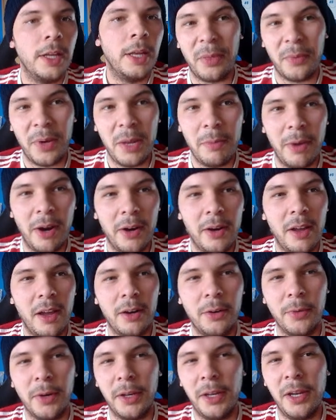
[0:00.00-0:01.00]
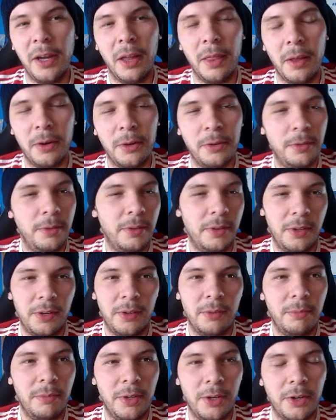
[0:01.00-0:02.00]
3 Maradona rookie, although
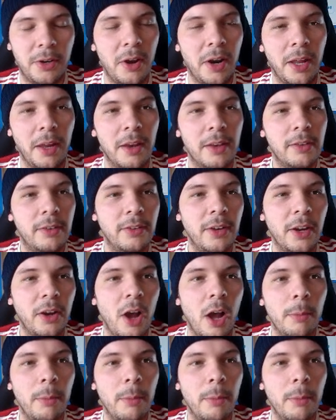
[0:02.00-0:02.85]
you're going to get sick